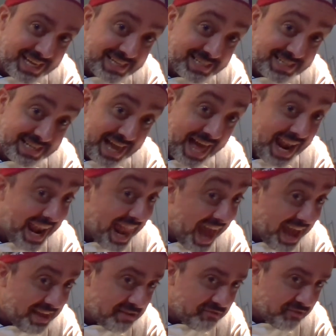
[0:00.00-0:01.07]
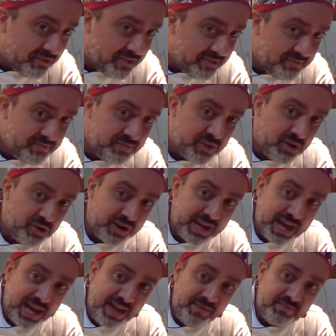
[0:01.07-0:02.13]
There are lots
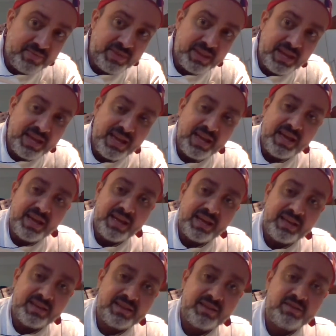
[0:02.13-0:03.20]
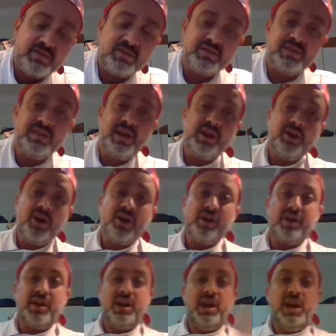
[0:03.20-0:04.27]
of different bacteria,
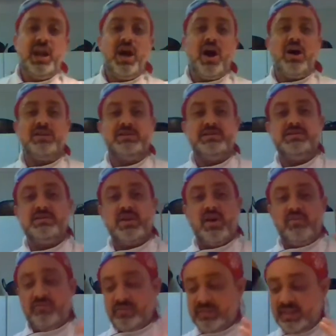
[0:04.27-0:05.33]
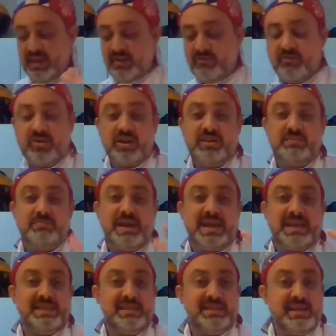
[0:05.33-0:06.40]
different
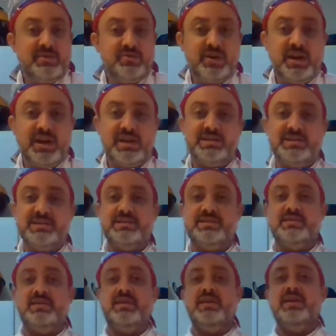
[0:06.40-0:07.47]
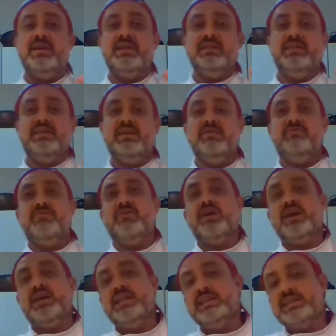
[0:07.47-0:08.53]
kinds of beans in the air.
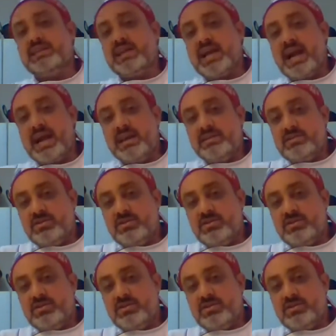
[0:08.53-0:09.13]
And